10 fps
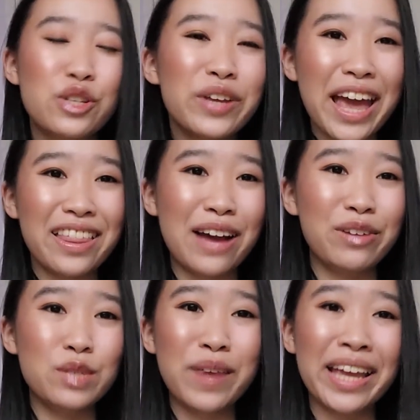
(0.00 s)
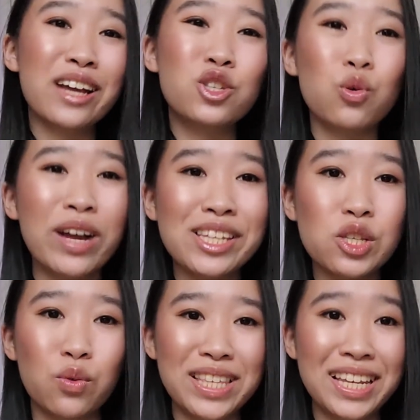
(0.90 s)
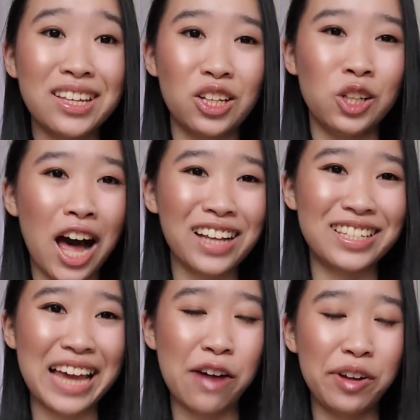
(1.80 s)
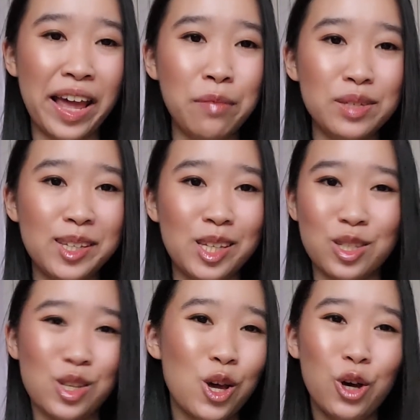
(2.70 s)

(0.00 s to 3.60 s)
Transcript: yeah, that was my 2020 lockdown empties.